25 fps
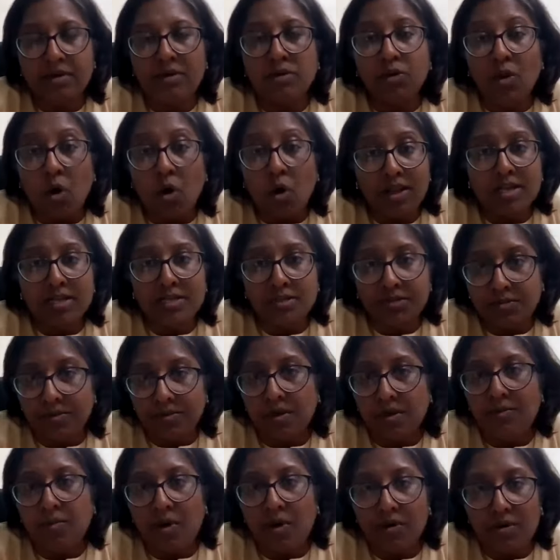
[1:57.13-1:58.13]
knowledge
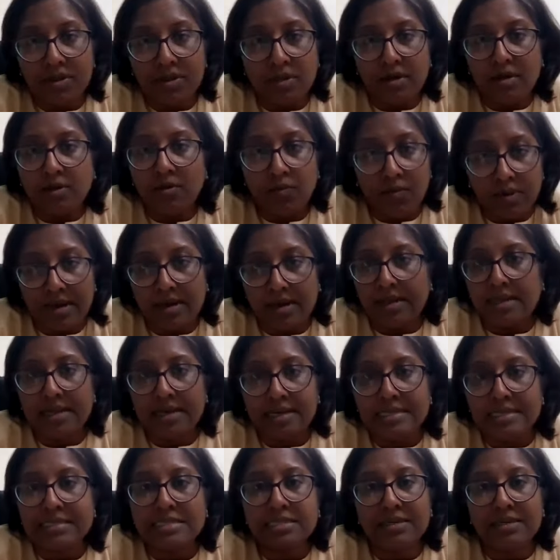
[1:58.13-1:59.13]
about the
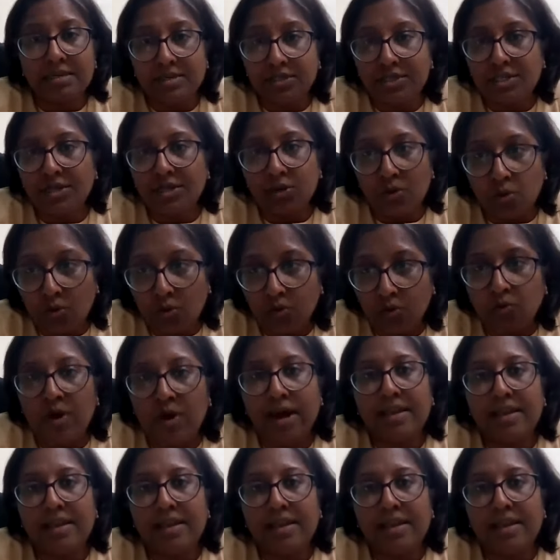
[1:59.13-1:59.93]
any incident she know